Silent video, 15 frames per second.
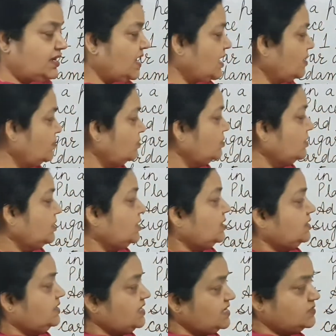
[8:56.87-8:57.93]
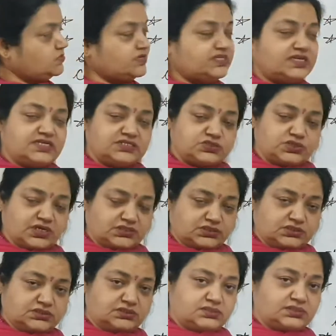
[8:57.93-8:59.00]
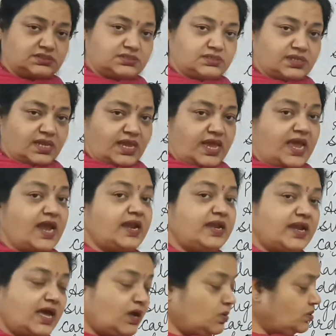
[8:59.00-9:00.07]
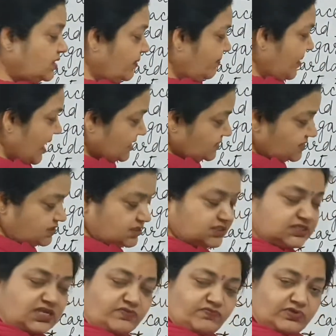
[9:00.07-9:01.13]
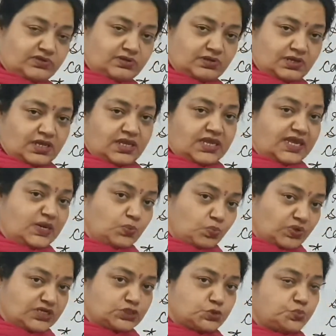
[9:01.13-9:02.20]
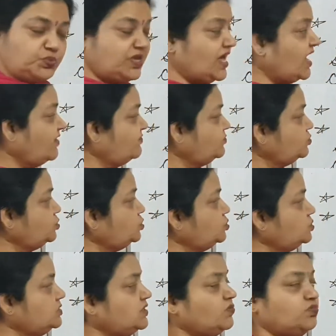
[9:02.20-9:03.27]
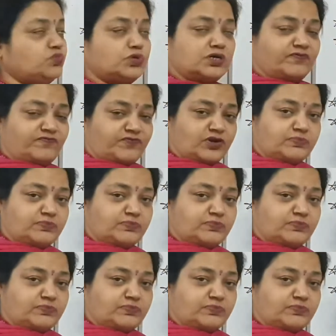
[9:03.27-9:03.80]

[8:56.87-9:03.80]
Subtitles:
Now, these were the instructions and now the passage is given in which we have to choose the verb